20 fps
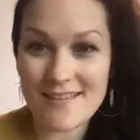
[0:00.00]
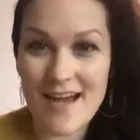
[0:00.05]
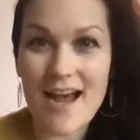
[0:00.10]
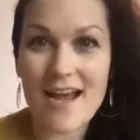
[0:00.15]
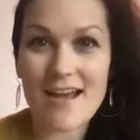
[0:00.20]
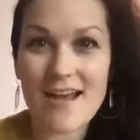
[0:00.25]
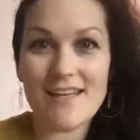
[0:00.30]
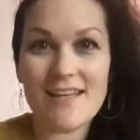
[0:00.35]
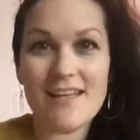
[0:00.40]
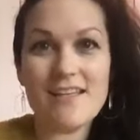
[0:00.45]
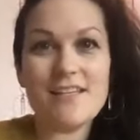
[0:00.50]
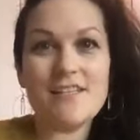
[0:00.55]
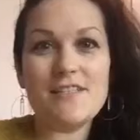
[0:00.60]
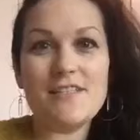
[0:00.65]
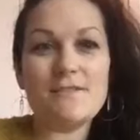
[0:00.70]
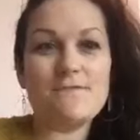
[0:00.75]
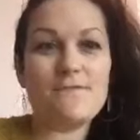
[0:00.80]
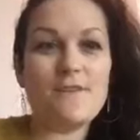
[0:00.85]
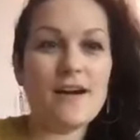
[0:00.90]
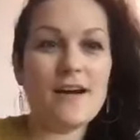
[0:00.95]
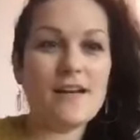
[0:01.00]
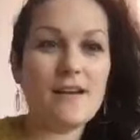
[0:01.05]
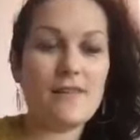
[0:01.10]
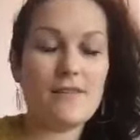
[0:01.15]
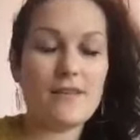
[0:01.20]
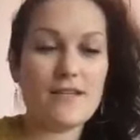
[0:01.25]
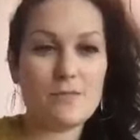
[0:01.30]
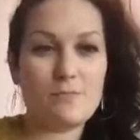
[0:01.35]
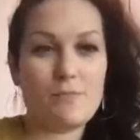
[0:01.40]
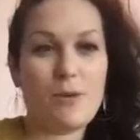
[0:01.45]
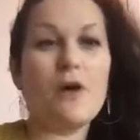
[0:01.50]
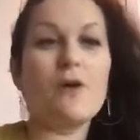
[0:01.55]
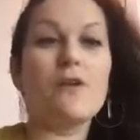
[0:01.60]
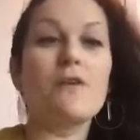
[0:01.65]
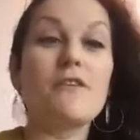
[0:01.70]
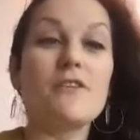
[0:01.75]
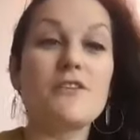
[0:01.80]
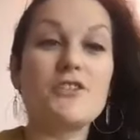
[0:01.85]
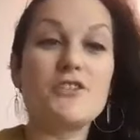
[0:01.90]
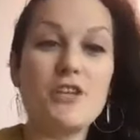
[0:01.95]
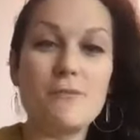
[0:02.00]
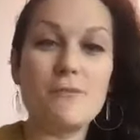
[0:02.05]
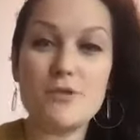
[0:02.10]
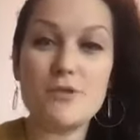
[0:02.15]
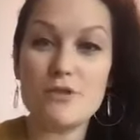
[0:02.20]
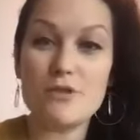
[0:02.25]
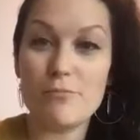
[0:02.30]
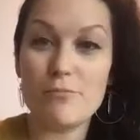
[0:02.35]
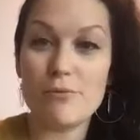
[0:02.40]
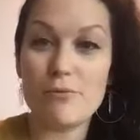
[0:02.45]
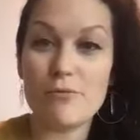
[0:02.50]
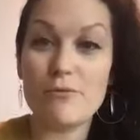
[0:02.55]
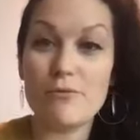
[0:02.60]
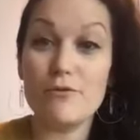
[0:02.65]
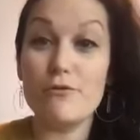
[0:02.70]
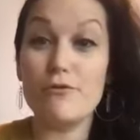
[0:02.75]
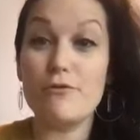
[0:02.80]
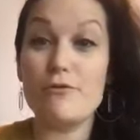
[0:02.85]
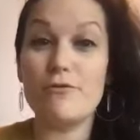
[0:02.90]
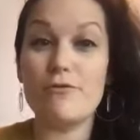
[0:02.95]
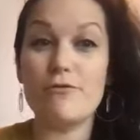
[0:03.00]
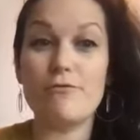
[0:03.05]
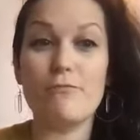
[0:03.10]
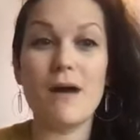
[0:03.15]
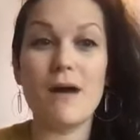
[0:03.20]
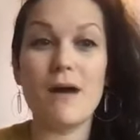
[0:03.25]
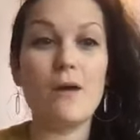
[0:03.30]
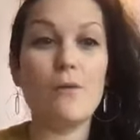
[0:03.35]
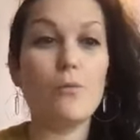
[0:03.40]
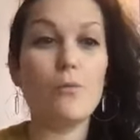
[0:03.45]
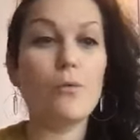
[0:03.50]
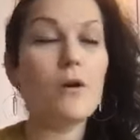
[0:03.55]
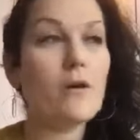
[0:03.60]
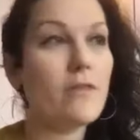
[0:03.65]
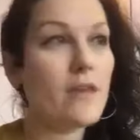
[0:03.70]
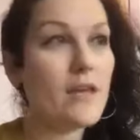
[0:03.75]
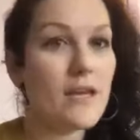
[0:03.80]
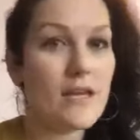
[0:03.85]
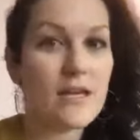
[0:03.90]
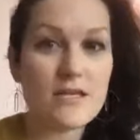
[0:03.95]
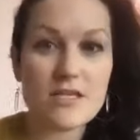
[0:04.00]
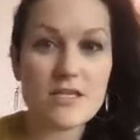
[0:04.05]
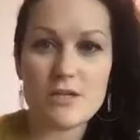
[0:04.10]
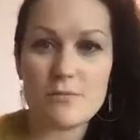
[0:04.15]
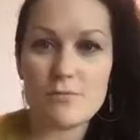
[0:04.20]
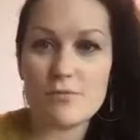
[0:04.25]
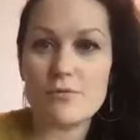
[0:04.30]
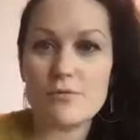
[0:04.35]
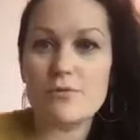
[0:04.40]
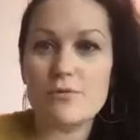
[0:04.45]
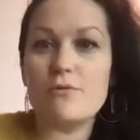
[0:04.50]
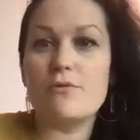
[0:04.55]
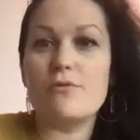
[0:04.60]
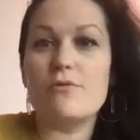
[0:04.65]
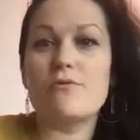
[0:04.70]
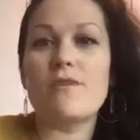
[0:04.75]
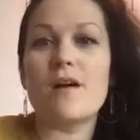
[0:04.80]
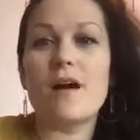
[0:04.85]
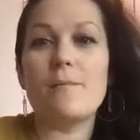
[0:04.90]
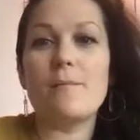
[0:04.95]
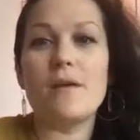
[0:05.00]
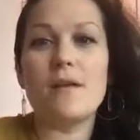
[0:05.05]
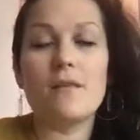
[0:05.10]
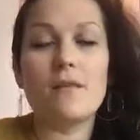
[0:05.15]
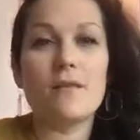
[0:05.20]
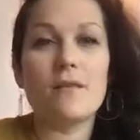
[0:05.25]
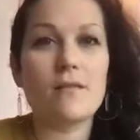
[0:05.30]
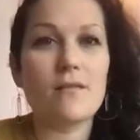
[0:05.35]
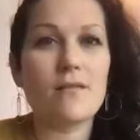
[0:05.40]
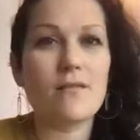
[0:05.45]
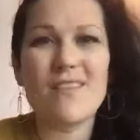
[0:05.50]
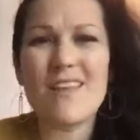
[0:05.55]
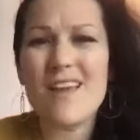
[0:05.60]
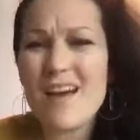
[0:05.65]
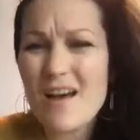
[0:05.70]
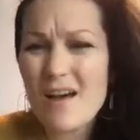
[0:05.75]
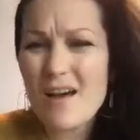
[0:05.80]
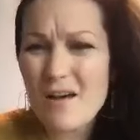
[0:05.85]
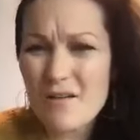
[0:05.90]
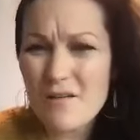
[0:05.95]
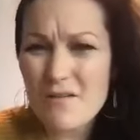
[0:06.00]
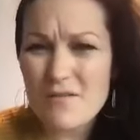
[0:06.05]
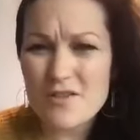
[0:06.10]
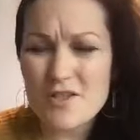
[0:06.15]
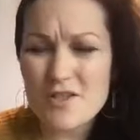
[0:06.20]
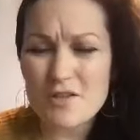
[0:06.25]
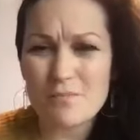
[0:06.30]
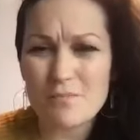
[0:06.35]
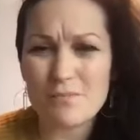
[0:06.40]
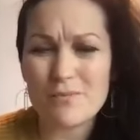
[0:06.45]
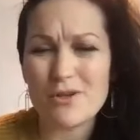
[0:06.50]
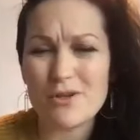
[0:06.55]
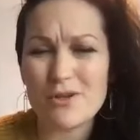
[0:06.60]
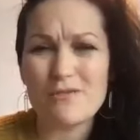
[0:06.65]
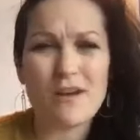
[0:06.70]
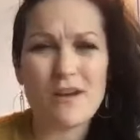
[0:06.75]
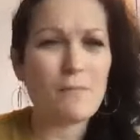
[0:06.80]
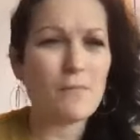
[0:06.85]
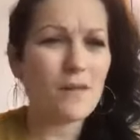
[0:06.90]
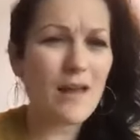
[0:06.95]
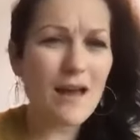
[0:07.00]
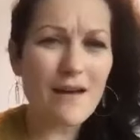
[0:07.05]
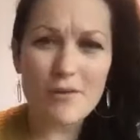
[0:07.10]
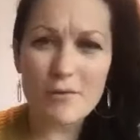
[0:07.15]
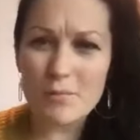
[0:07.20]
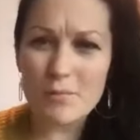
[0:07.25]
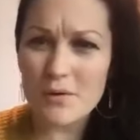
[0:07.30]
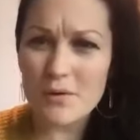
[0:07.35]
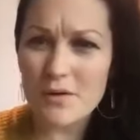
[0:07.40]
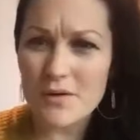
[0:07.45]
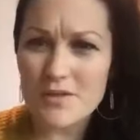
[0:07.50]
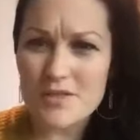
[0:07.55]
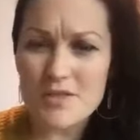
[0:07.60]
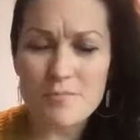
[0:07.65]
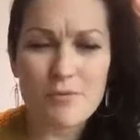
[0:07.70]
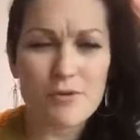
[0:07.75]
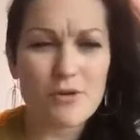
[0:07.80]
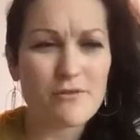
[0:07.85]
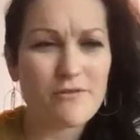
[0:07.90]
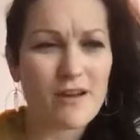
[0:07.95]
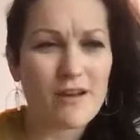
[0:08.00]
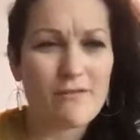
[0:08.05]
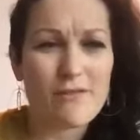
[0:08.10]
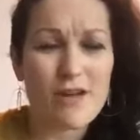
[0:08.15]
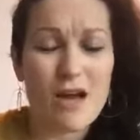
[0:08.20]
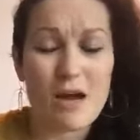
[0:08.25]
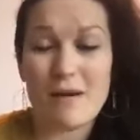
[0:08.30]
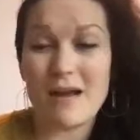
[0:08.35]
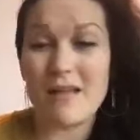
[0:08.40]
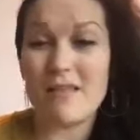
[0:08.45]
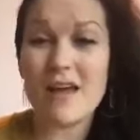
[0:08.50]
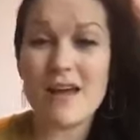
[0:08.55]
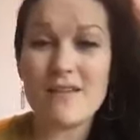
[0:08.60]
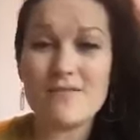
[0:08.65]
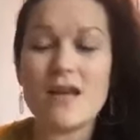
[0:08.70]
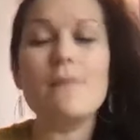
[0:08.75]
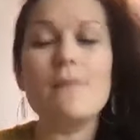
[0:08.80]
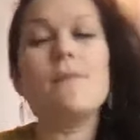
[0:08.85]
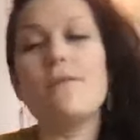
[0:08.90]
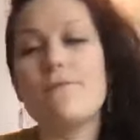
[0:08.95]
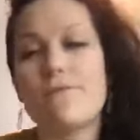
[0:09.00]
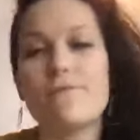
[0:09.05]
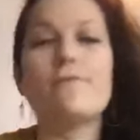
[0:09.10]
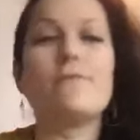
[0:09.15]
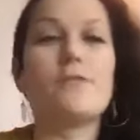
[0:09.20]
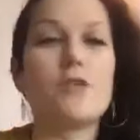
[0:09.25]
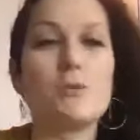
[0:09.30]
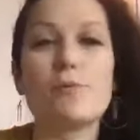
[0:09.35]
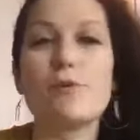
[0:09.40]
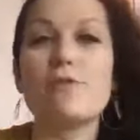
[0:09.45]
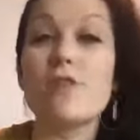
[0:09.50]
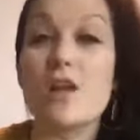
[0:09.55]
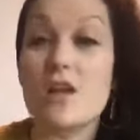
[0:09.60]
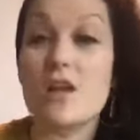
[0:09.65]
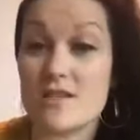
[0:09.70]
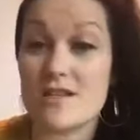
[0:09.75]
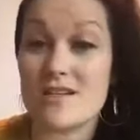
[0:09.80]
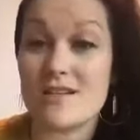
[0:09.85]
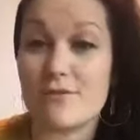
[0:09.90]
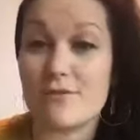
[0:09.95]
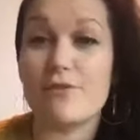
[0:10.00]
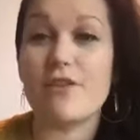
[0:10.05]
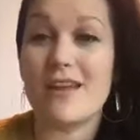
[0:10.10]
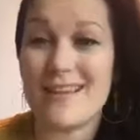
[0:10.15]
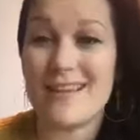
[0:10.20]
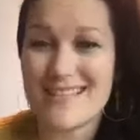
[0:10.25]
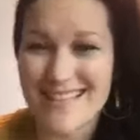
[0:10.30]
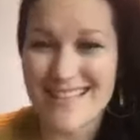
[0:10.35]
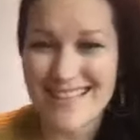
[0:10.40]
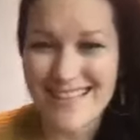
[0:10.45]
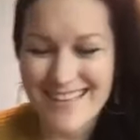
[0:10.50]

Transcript: I needed to find this partnership to prove yeah. my worthiness, to prove I'm in love, to prove I'm lovable, to prove I've got my life. I mean, to prove lots of different things.